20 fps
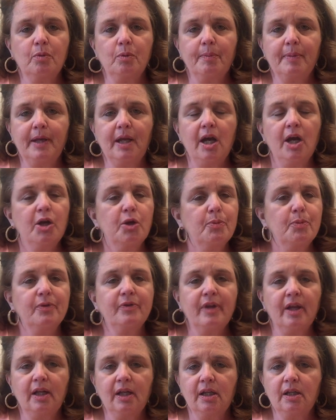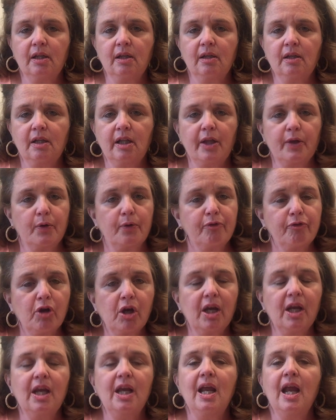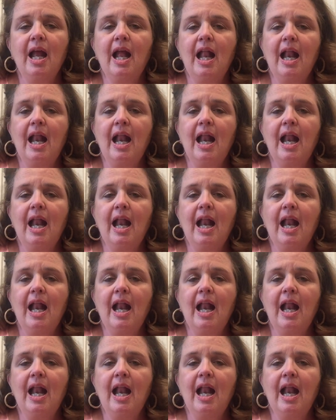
will be 100% clutter-free,